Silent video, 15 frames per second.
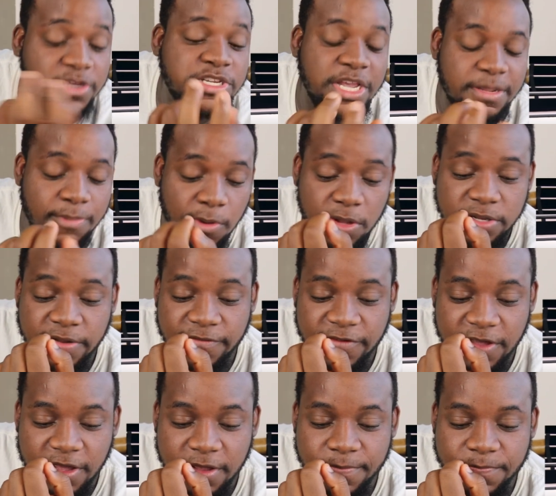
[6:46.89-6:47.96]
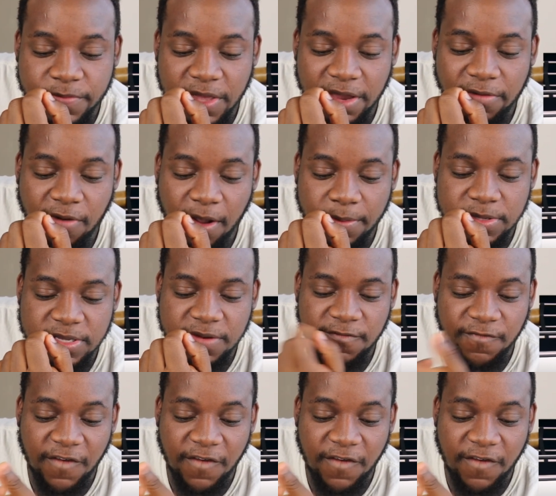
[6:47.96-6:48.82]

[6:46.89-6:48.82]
Jake Paul defeated Nate Robinson